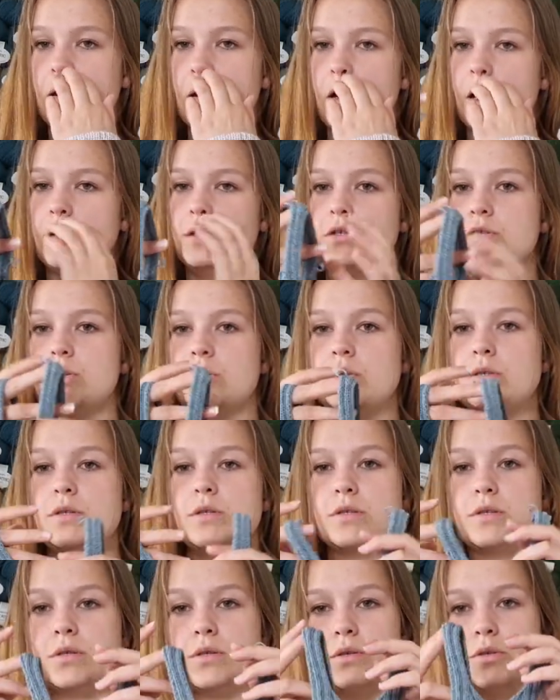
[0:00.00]
I
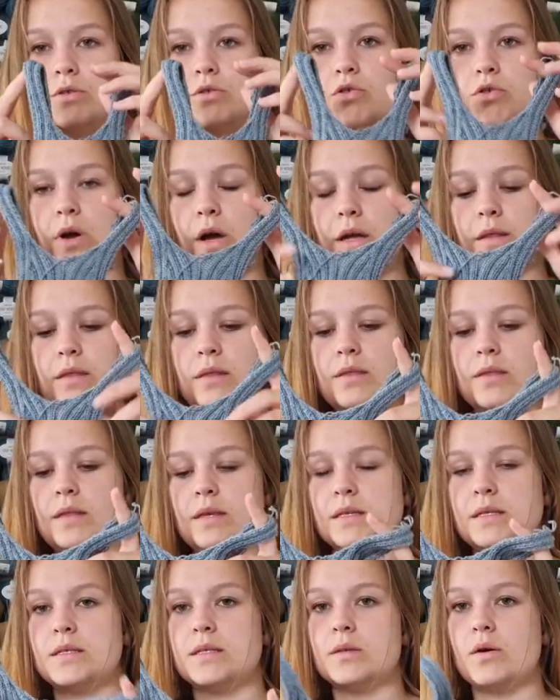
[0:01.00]
just tried
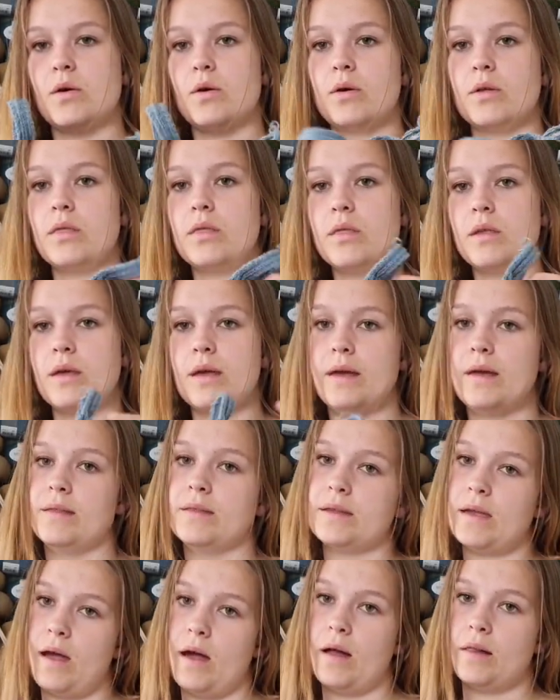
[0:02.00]
this on
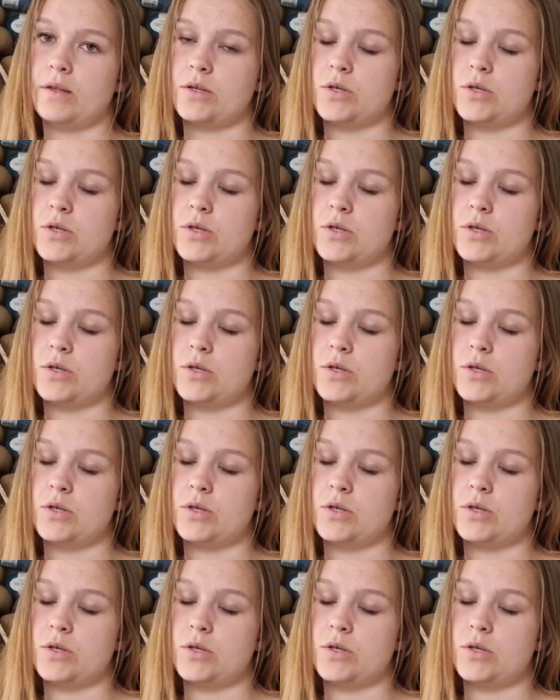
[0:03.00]
and I'll